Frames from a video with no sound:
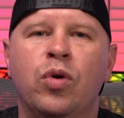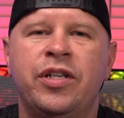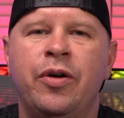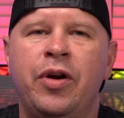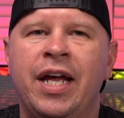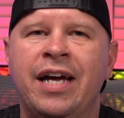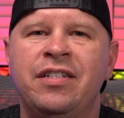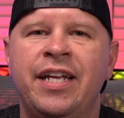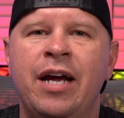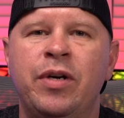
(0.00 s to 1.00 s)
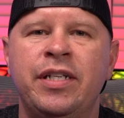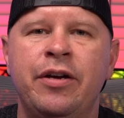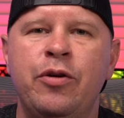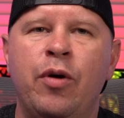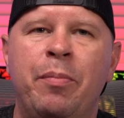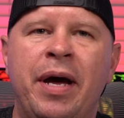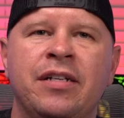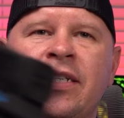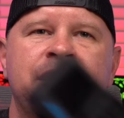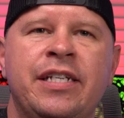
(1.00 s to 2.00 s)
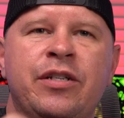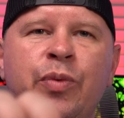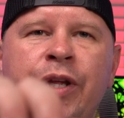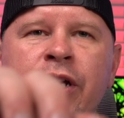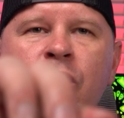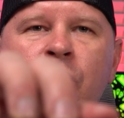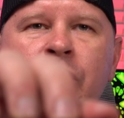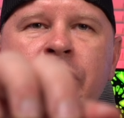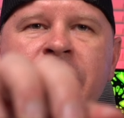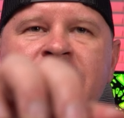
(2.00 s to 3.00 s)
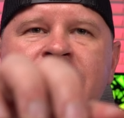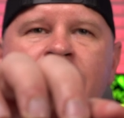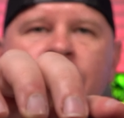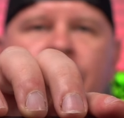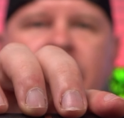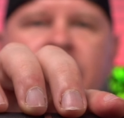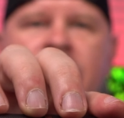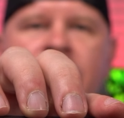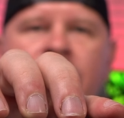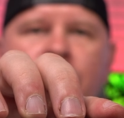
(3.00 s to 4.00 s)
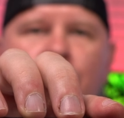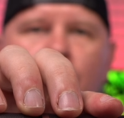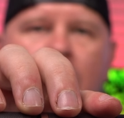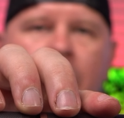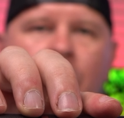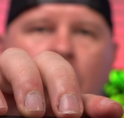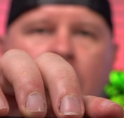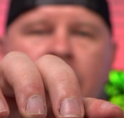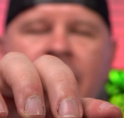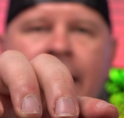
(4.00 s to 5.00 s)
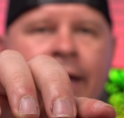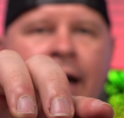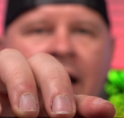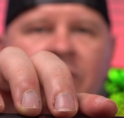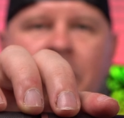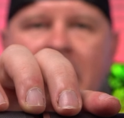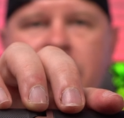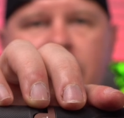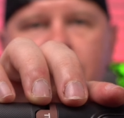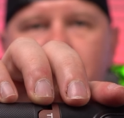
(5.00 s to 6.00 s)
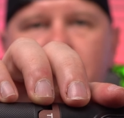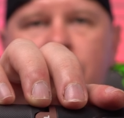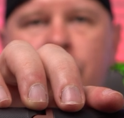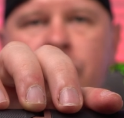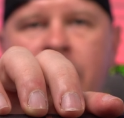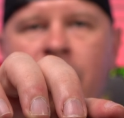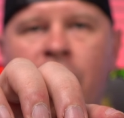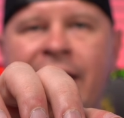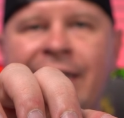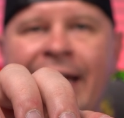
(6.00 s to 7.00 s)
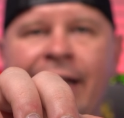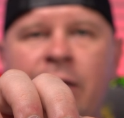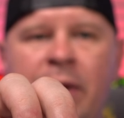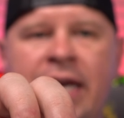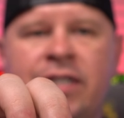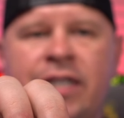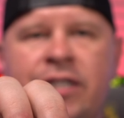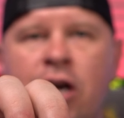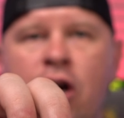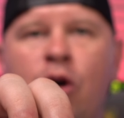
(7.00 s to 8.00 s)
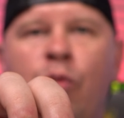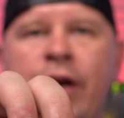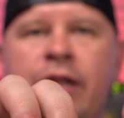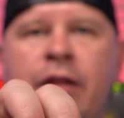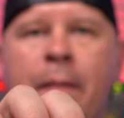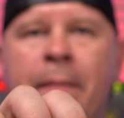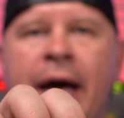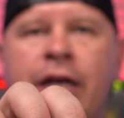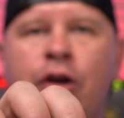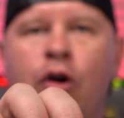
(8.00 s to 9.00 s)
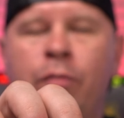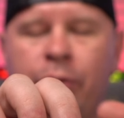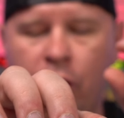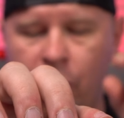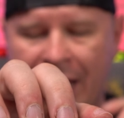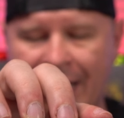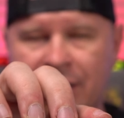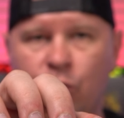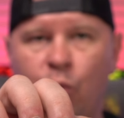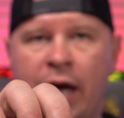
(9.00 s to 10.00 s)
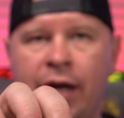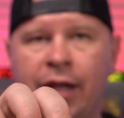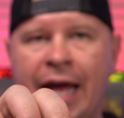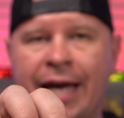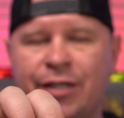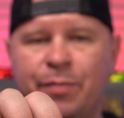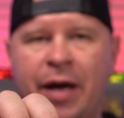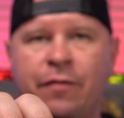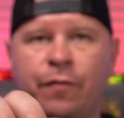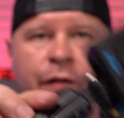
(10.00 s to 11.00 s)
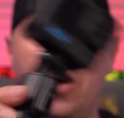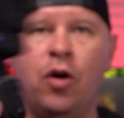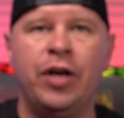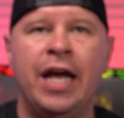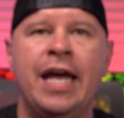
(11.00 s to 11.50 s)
What's going on guys? Today I want to tell you about this really cool selfie stick tripod that I've basically been using on a daily basis with my GoPro as well as my phone.